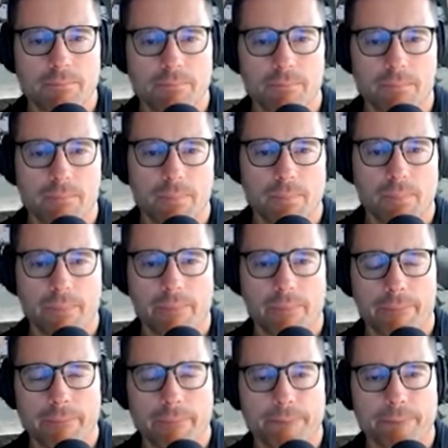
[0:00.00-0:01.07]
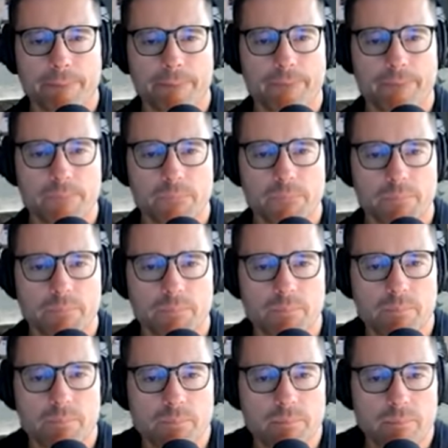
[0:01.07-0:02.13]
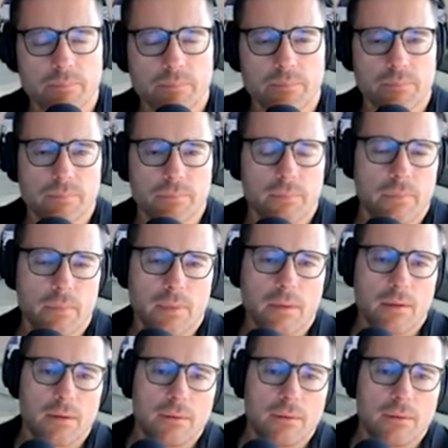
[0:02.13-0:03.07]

[no speech]